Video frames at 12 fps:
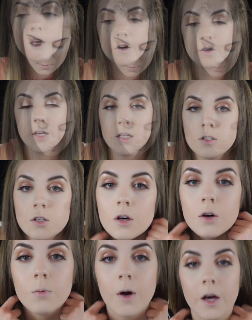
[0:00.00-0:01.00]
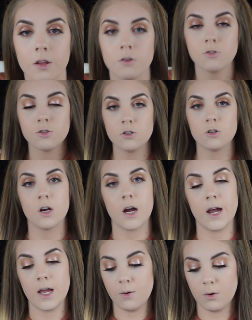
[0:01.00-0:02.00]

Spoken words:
Okay, so while those dry,